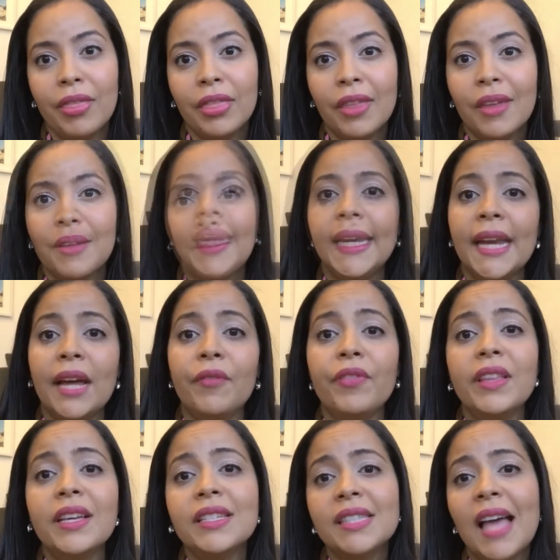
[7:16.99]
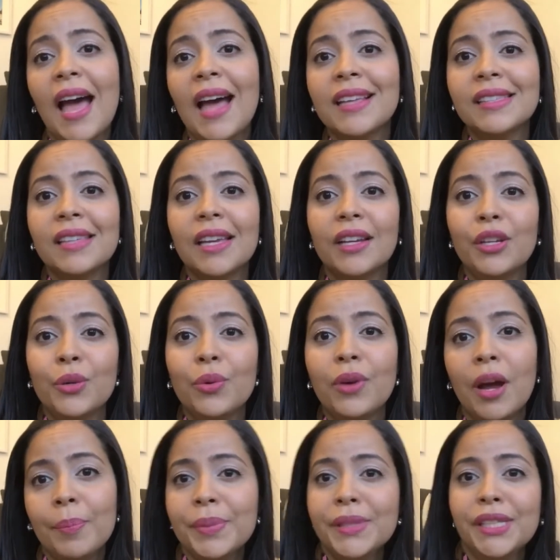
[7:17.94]
Netflix has new
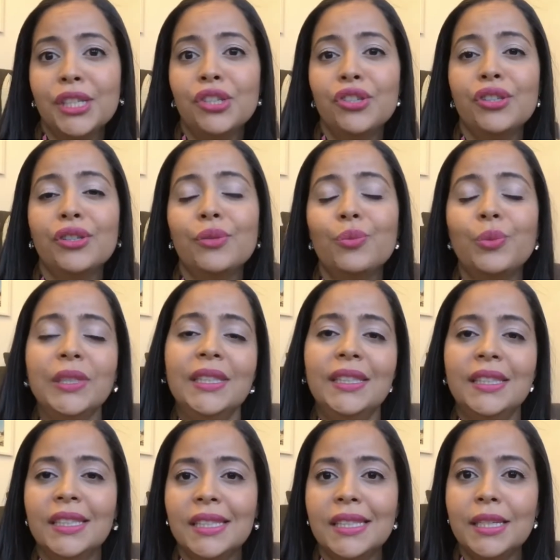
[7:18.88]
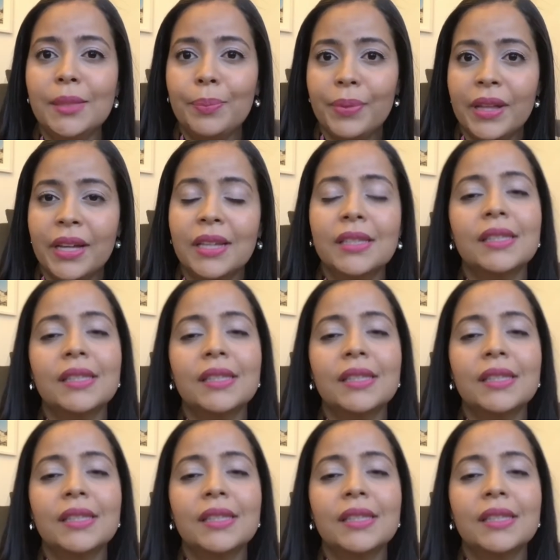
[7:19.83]
competition with Disney Plus,